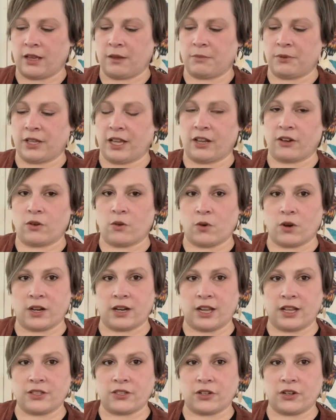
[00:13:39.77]
planner
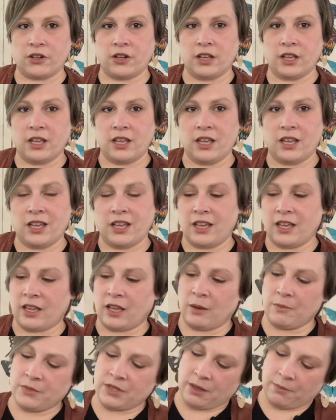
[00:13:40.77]
organizer, it
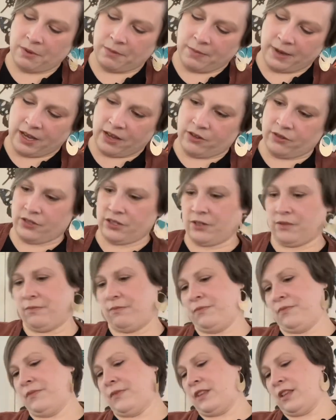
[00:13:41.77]
comes up about
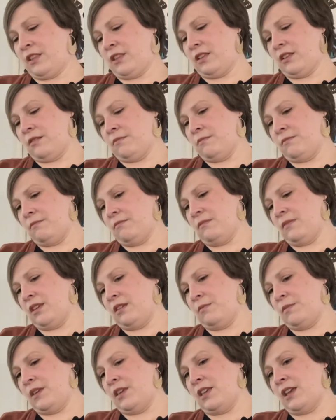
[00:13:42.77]

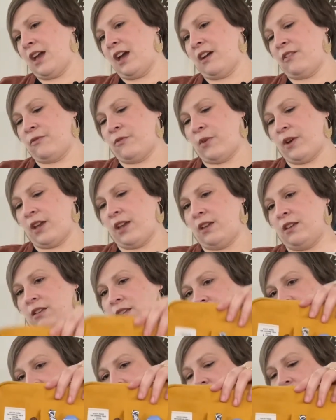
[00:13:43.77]
maybe
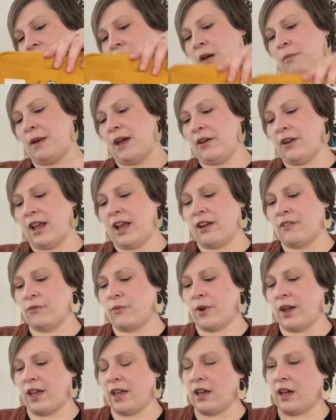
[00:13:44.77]
about
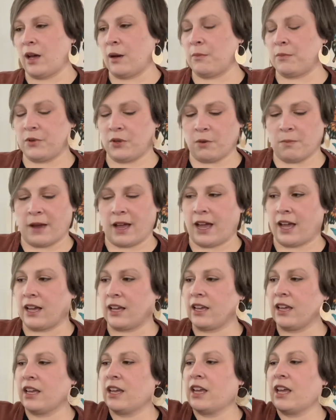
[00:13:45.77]
halfway up your
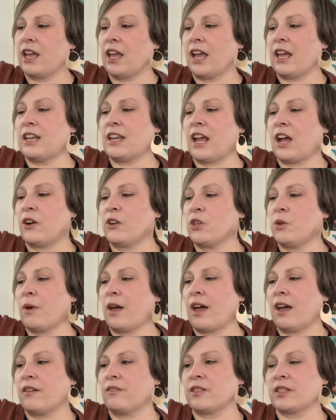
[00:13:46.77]
bag. And now you
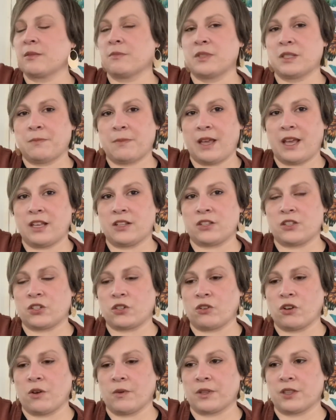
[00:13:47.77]
have some space
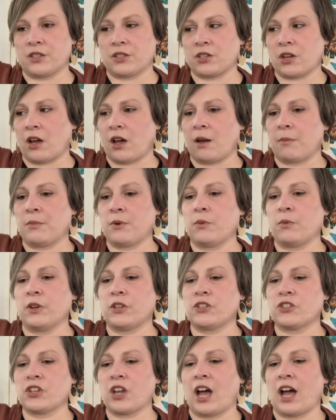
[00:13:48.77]
to grow at the top,
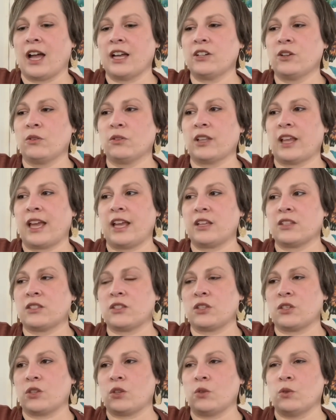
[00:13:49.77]
which I don't like
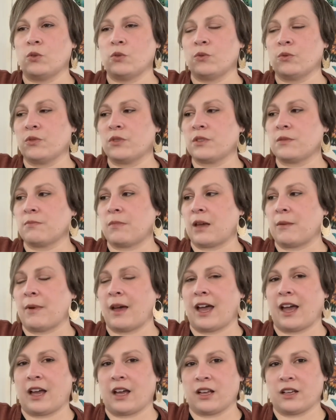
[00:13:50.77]
to use my
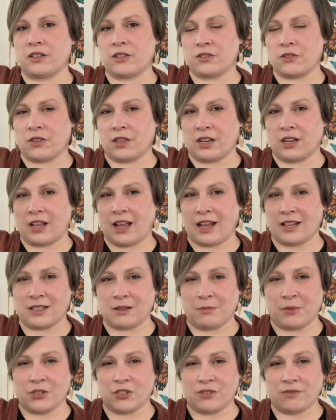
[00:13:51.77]
bag so that it has
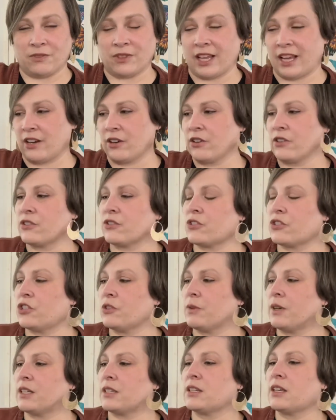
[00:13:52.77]
a bunch of layers
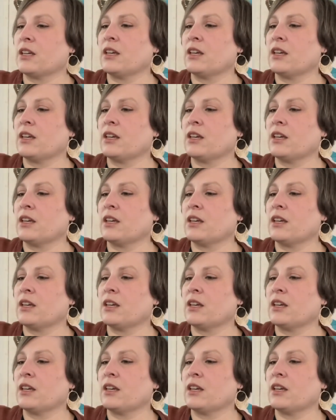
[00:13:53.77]
to it,